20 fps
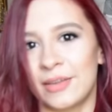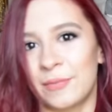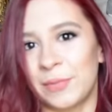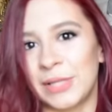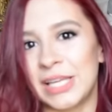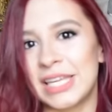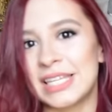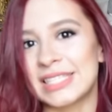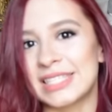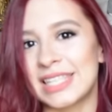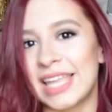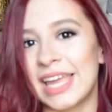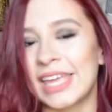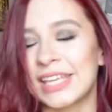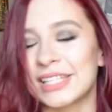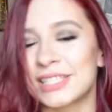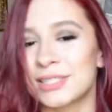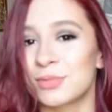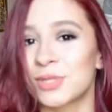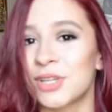please
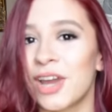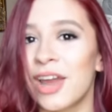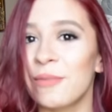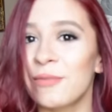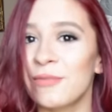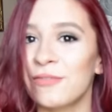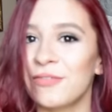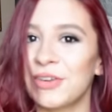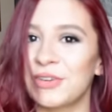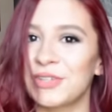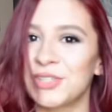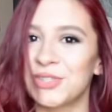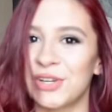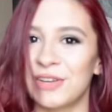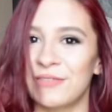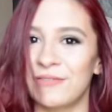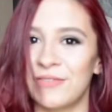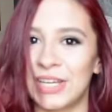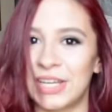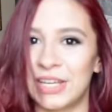like and subscribe if you
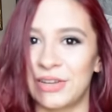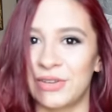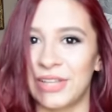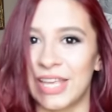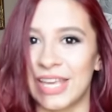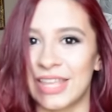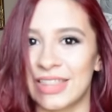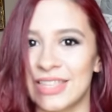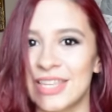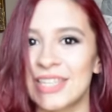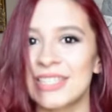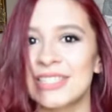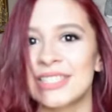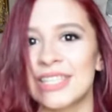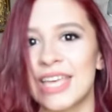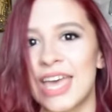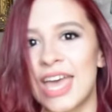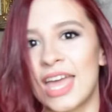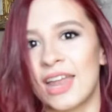enjoy a video like this.